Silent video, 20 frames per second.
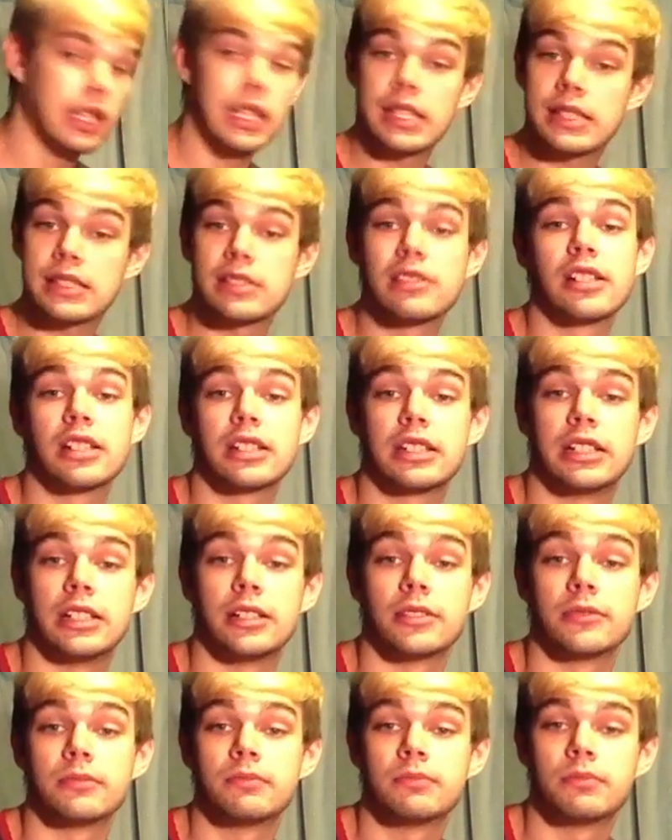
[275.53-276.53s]
it's not in
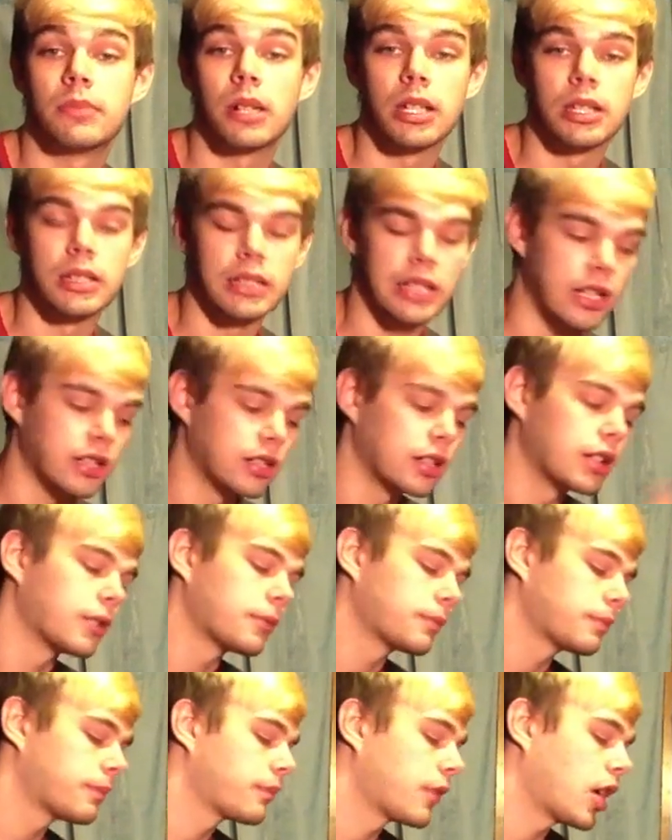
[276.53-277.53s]
here. But now you know.
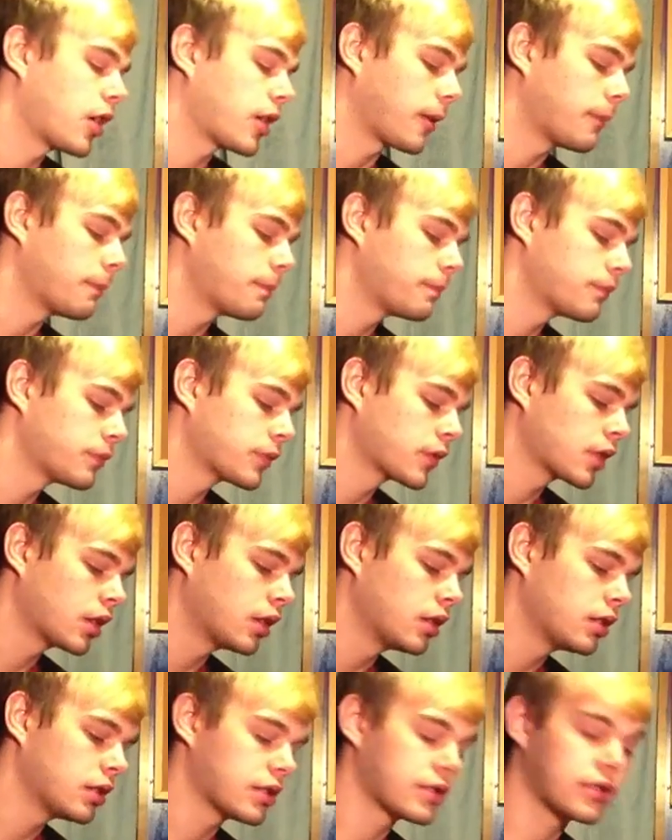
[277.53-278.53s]
Okay,
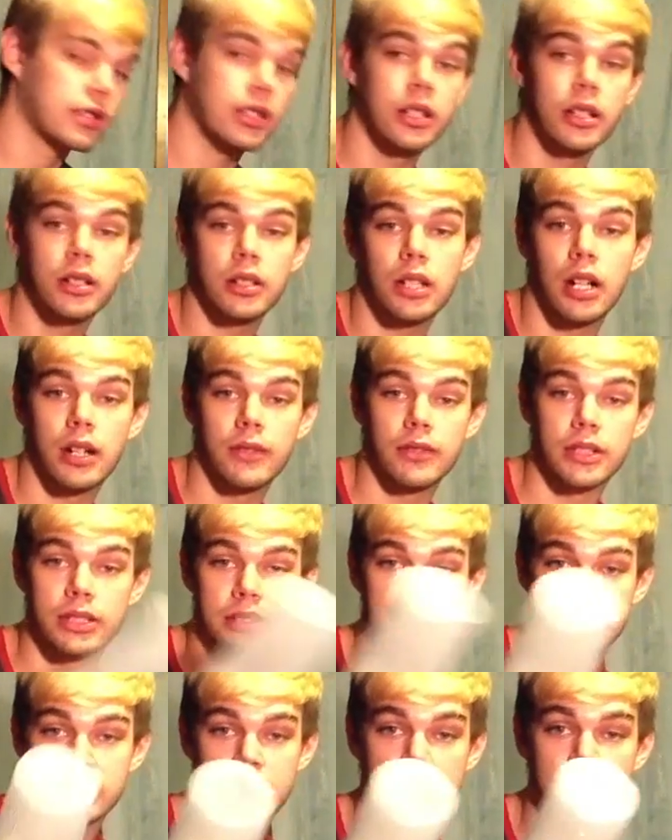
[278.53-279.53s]
let's start.
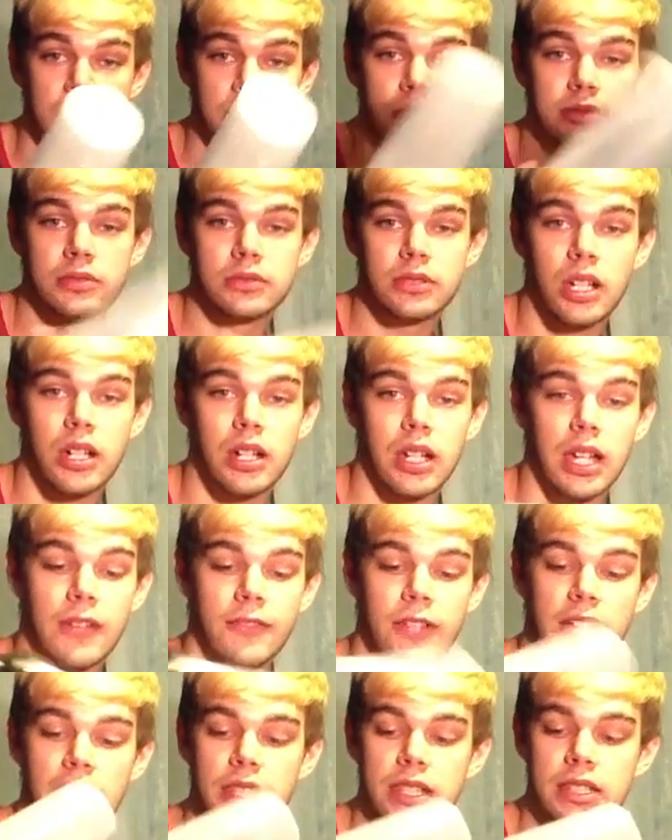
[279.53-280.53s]
Obviously, okay,
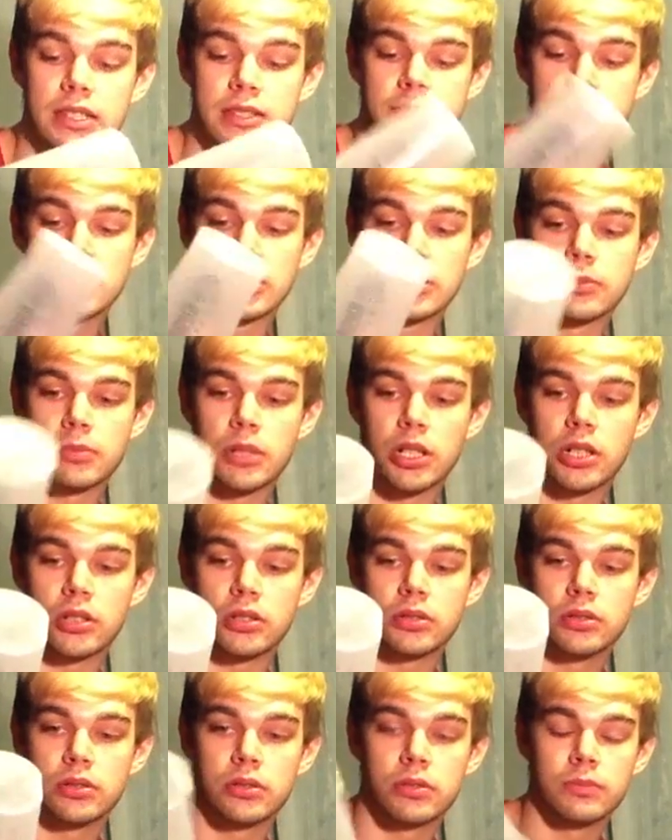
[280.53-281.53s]
I've got this blender
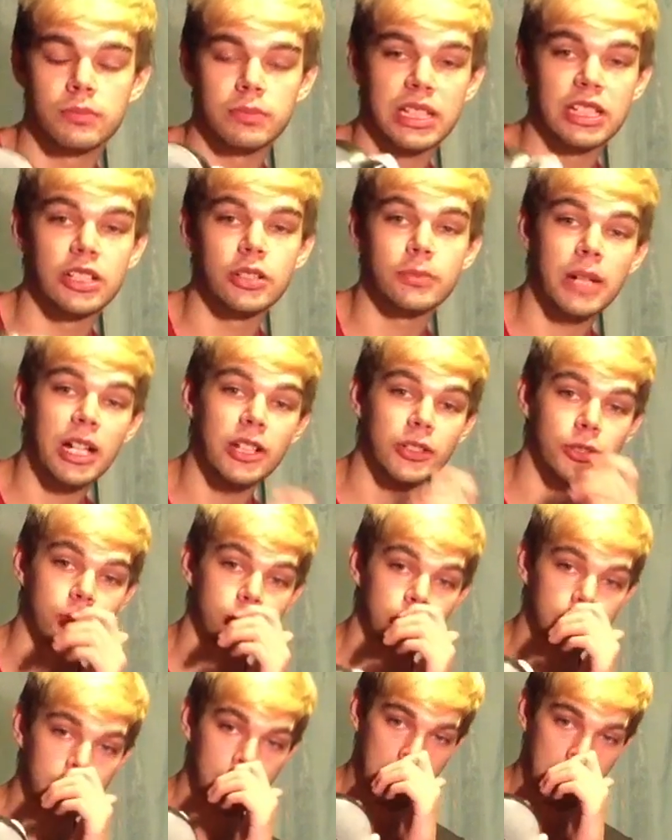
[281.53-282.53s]
ball, blender bottle